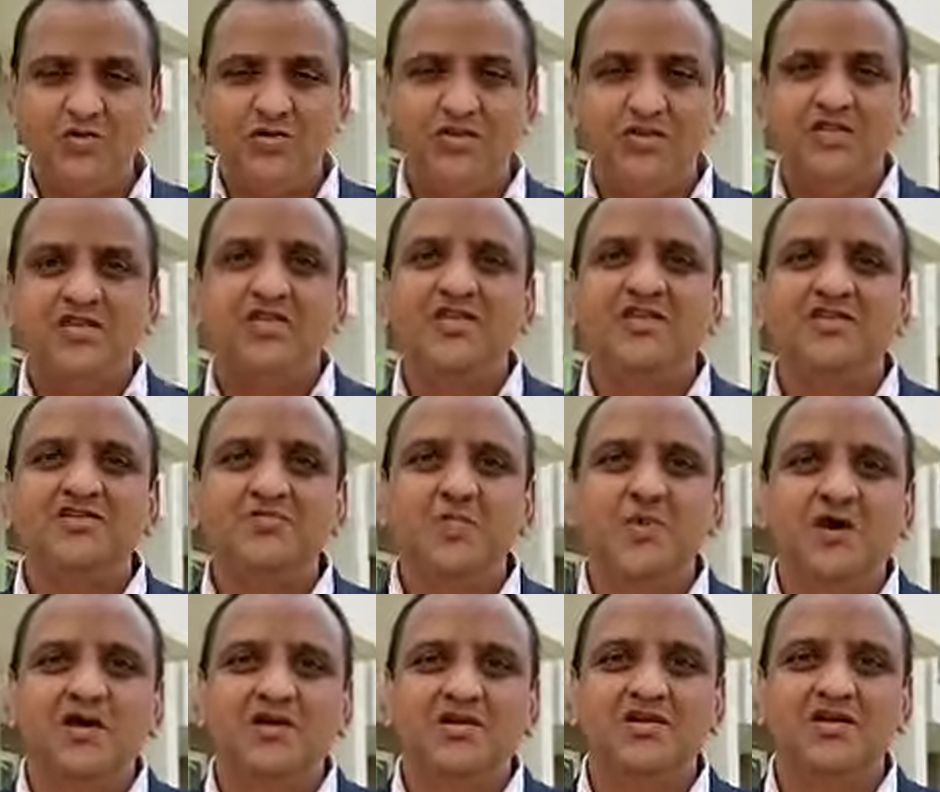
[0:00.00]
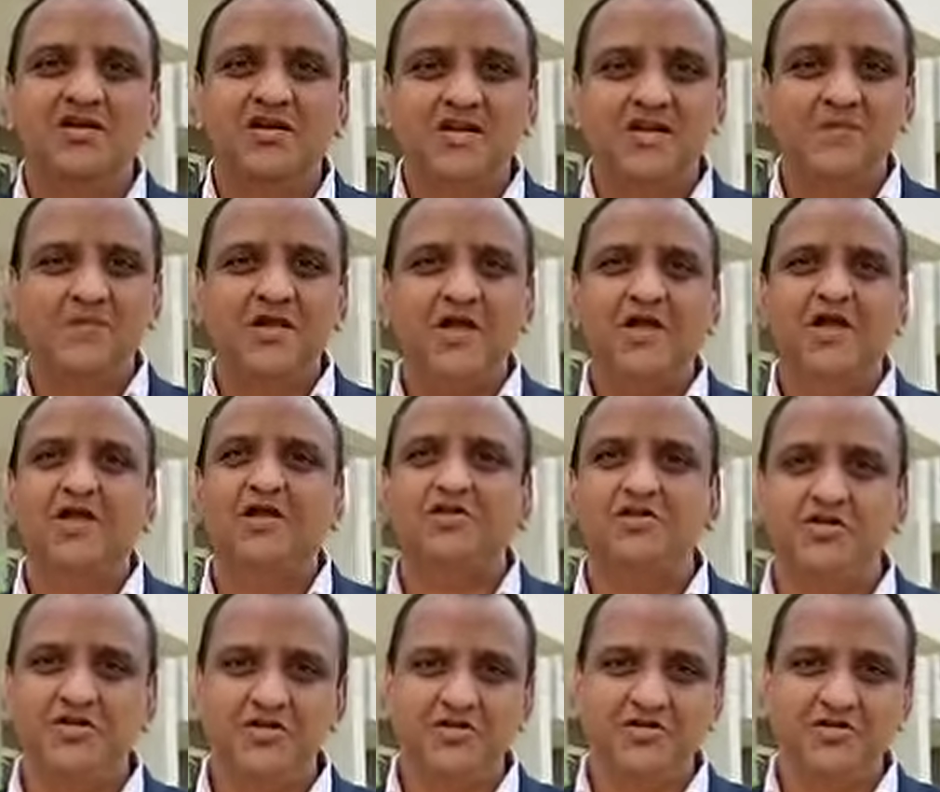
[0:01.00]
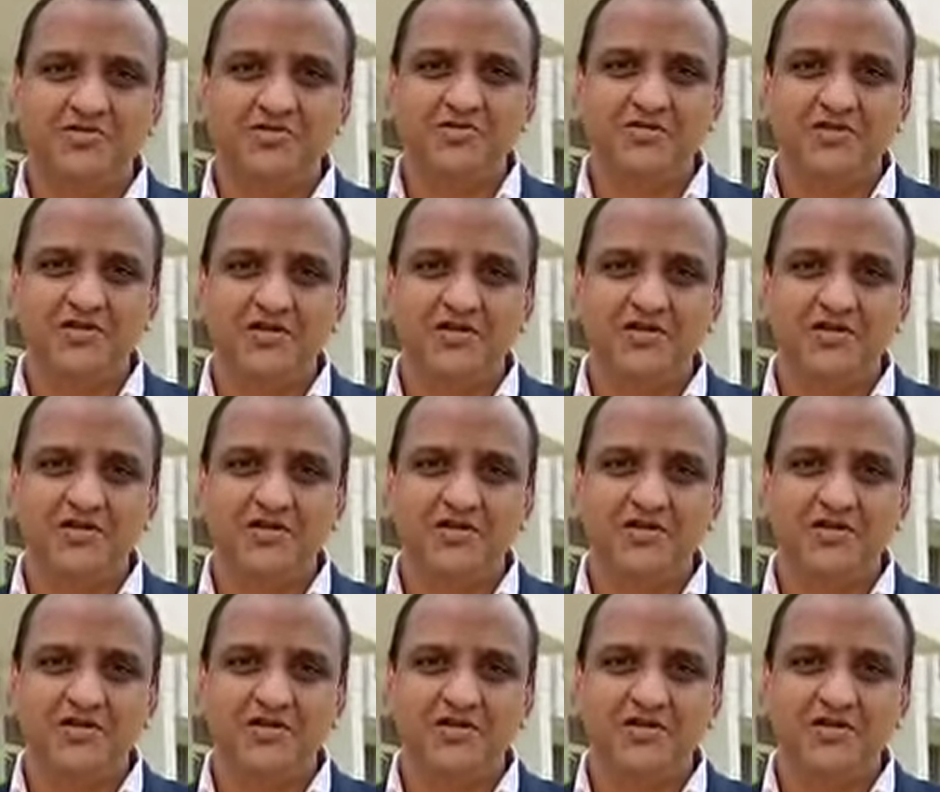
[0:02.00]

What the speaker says: You are thinking smart. Let me congratulate you.